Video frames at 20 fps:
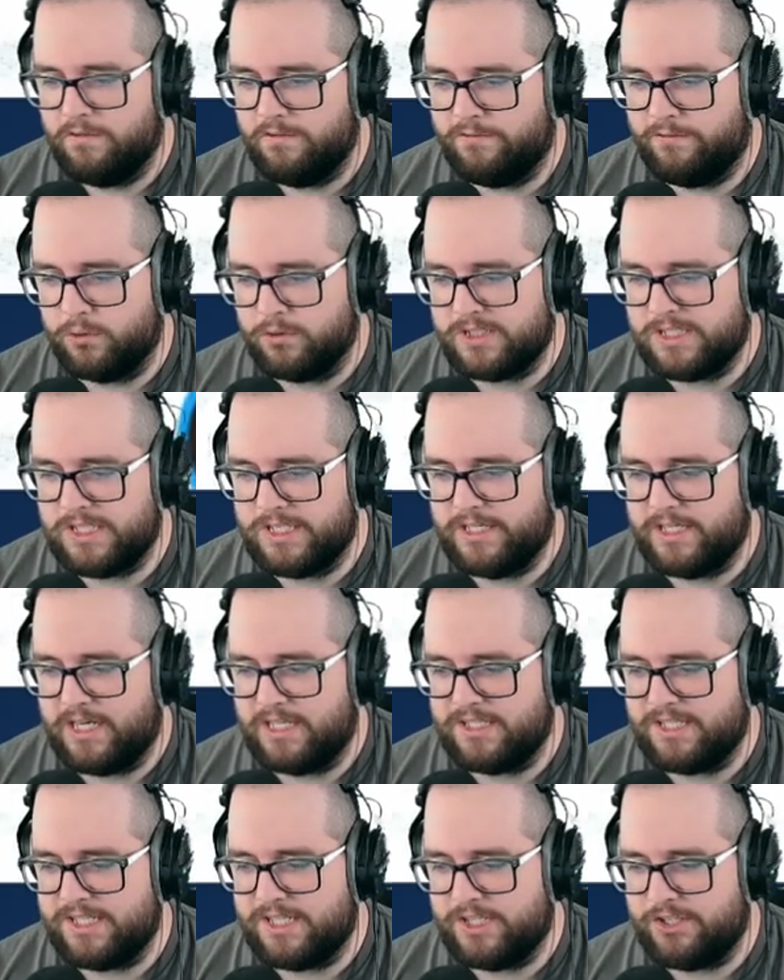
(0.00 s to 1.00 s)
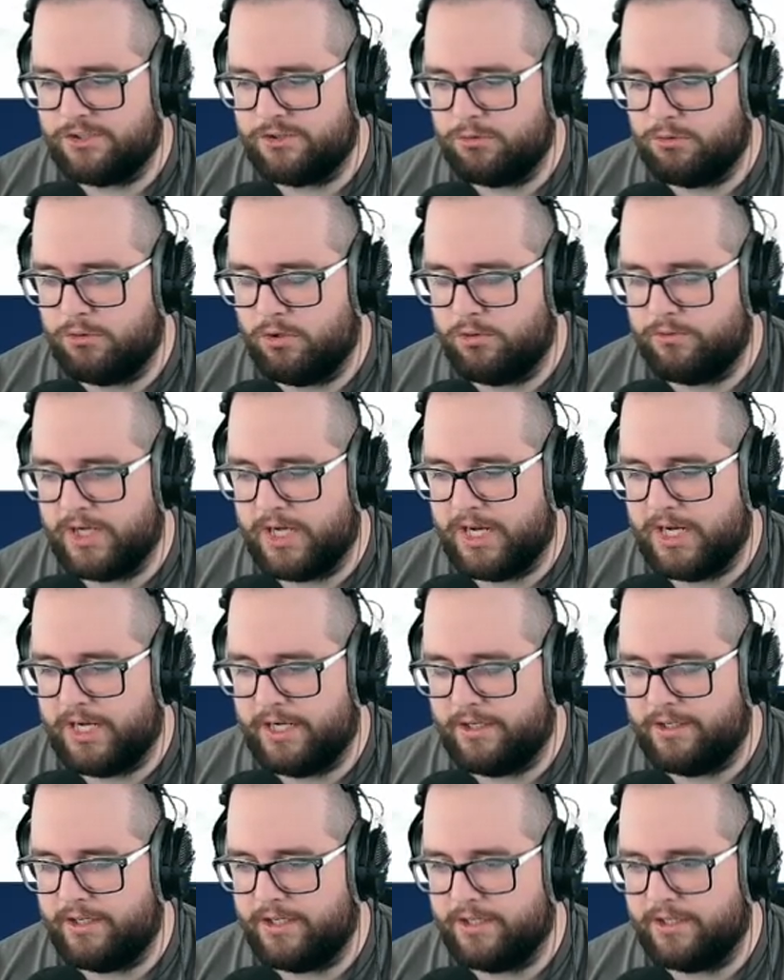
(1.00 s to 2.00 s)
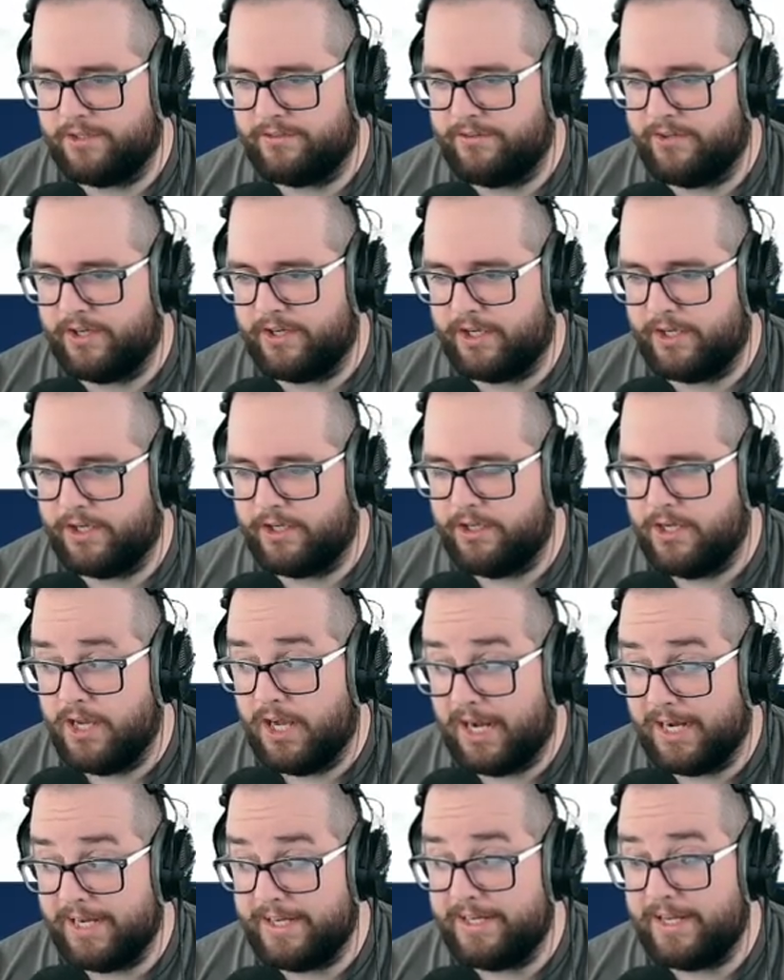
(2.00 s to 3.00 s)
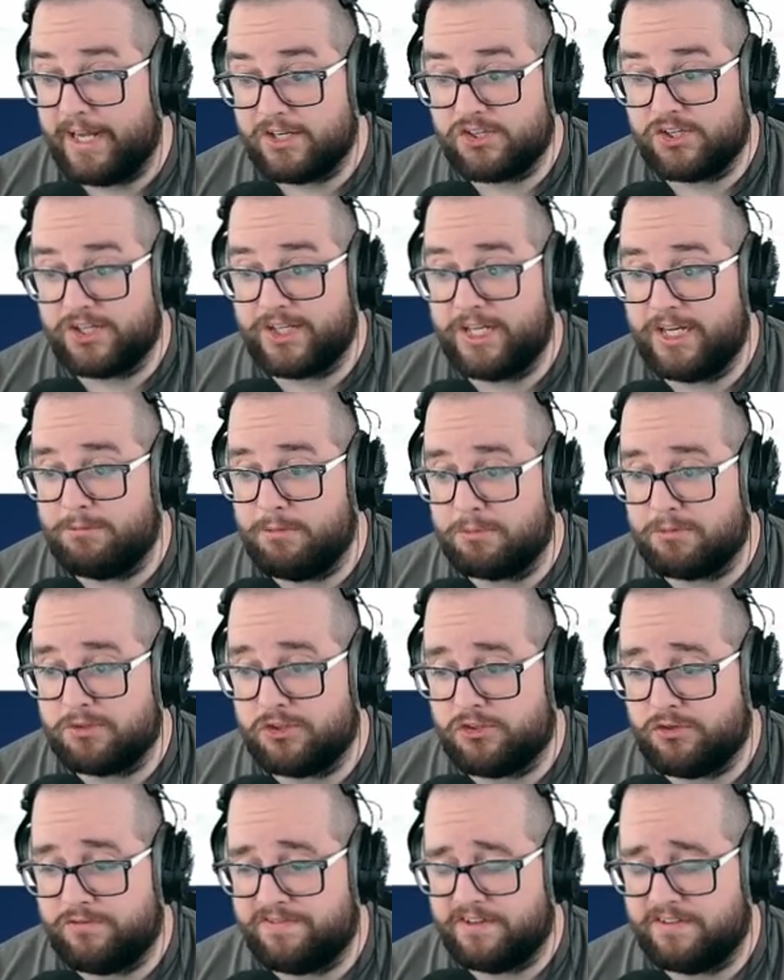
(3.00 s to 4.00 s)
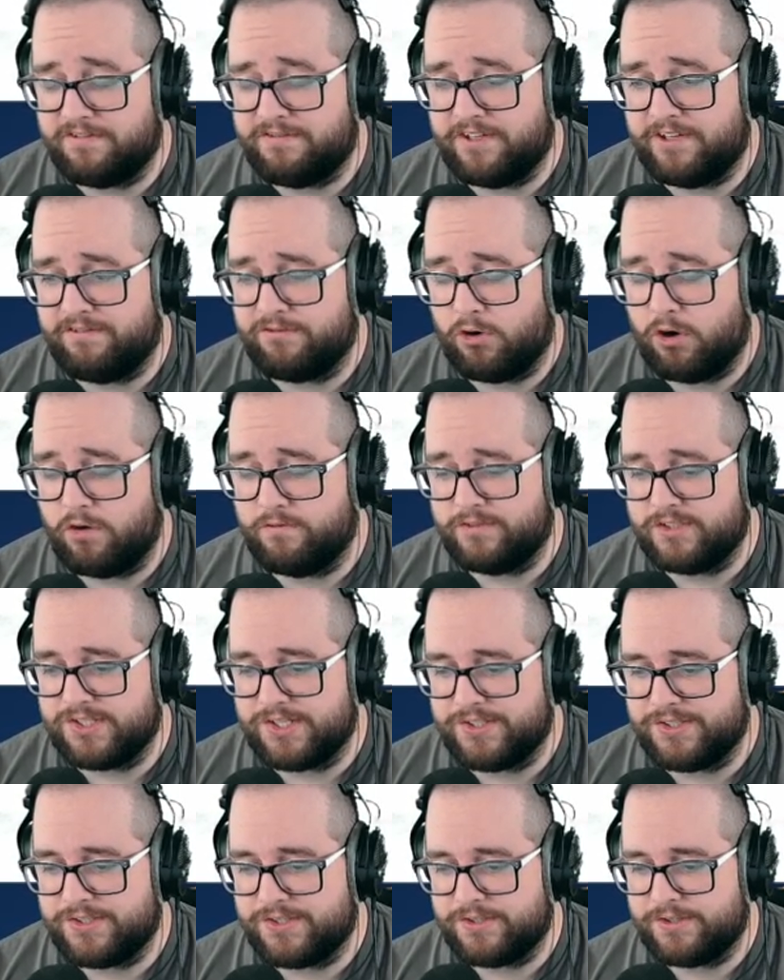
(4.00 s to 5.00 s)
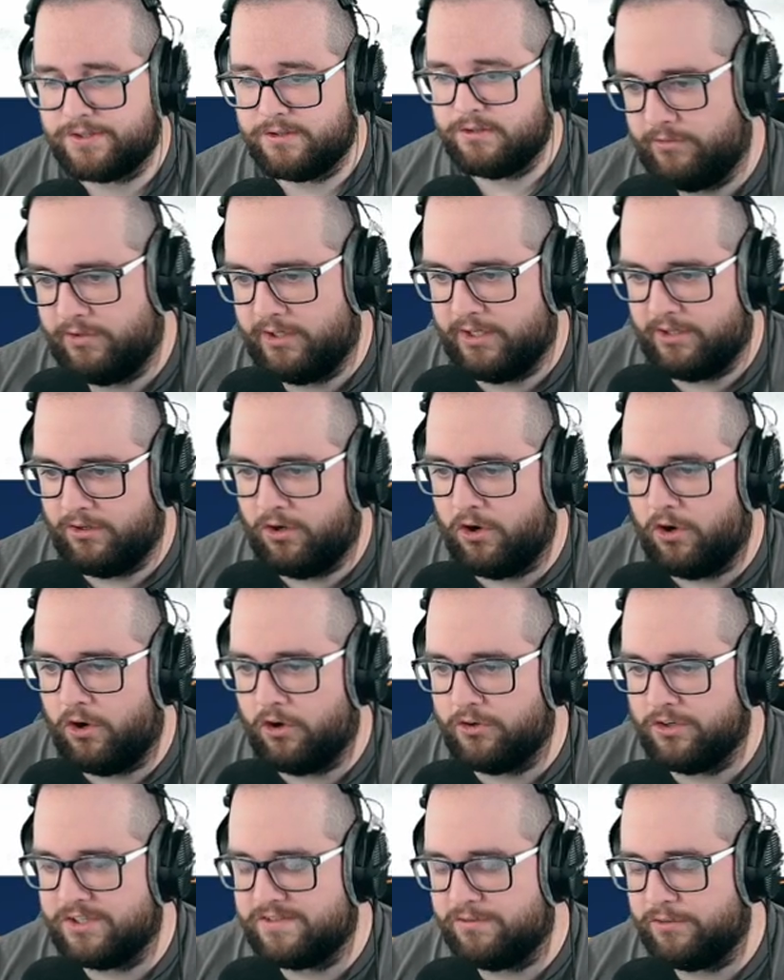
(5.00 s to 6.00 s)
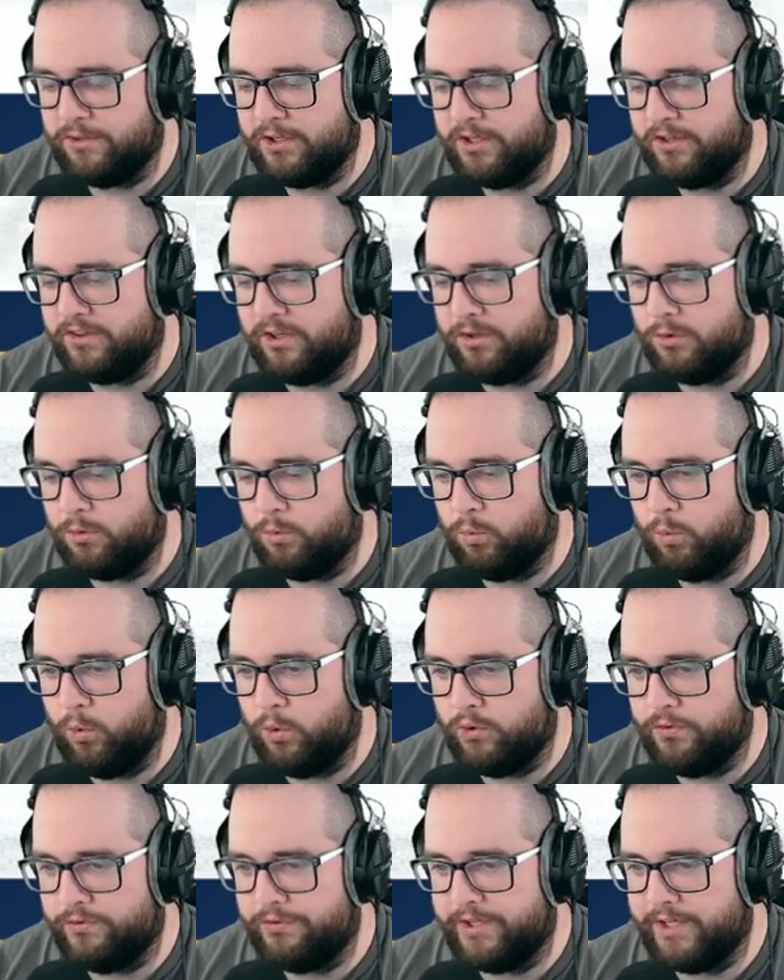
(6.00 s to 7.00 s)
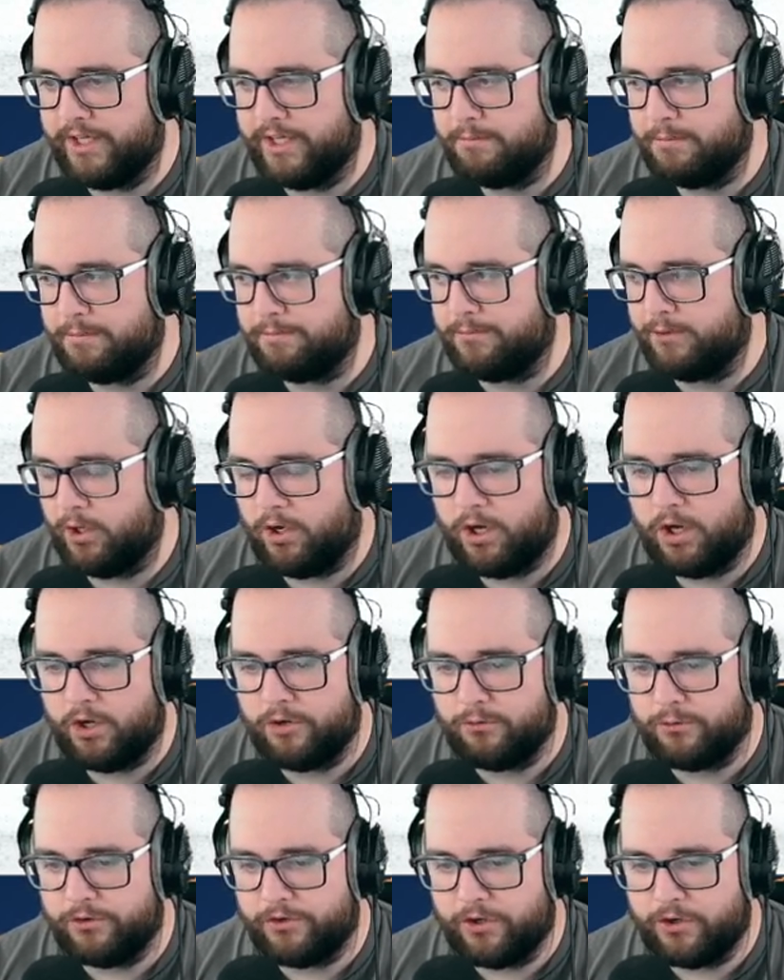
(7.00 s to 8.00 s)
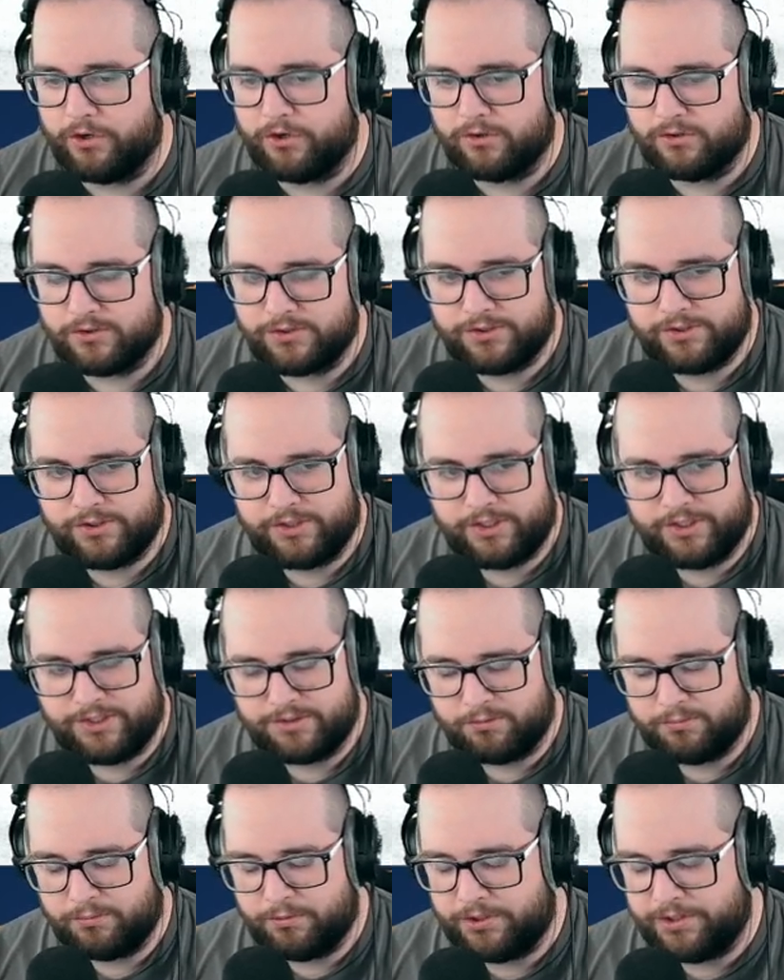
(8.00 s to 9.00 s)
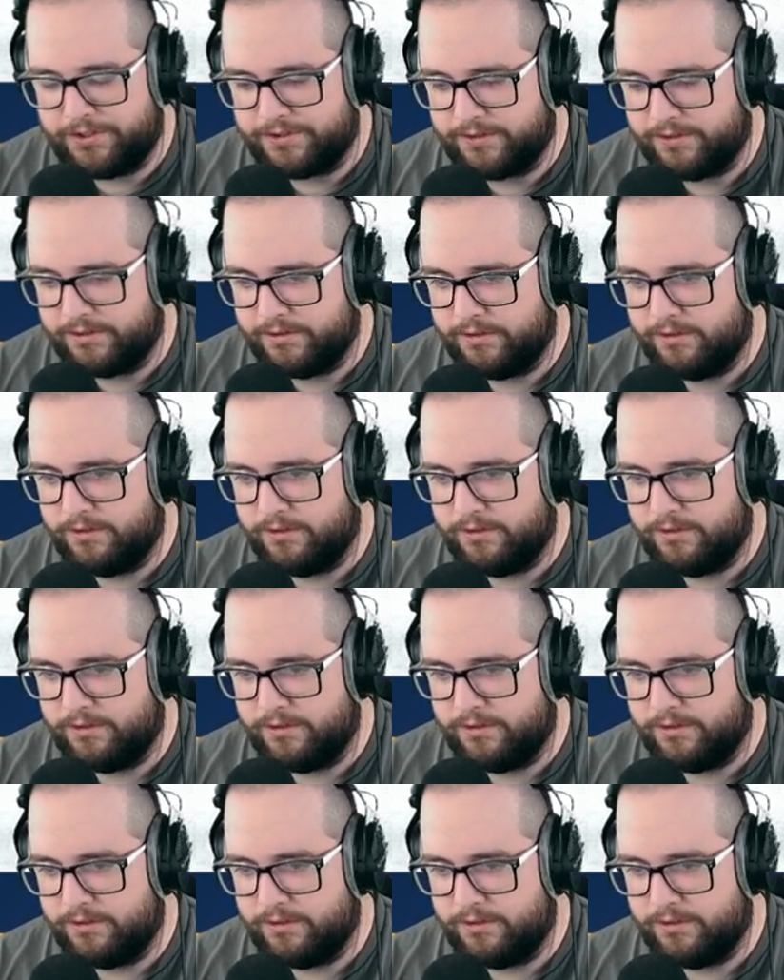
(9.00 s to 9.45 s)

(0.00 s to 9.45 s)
14, 19, 209, and a tutty. I need to actually get him up to 250 for our visits. Hardest freaking thing in the world to get him to 100 yards. Jeez, oh, Pete.